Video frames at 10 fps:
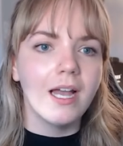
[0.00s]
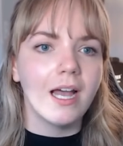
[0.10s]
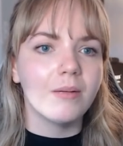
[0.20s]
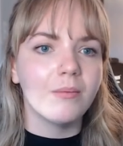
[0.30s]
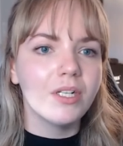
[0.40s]

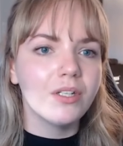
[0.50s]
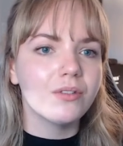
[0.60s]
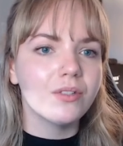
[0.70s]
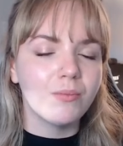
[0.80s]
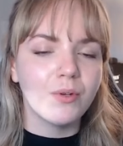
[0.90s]
And I'm going to
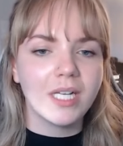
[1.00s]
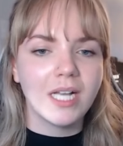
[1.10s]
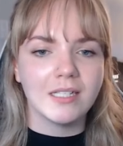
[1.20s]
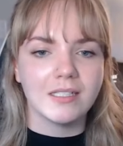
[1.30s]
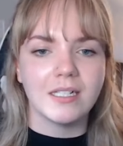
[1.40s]
use MUI
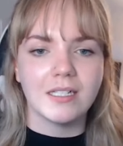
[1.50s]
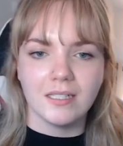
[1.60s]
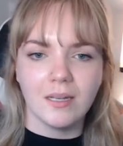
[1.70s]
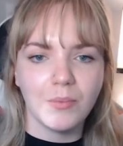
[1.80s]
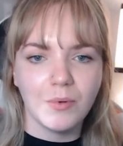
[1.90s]
as an
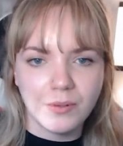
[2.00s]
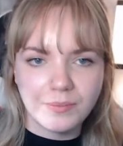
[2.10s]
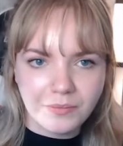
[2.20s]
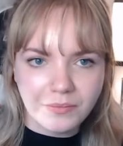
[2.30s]
example.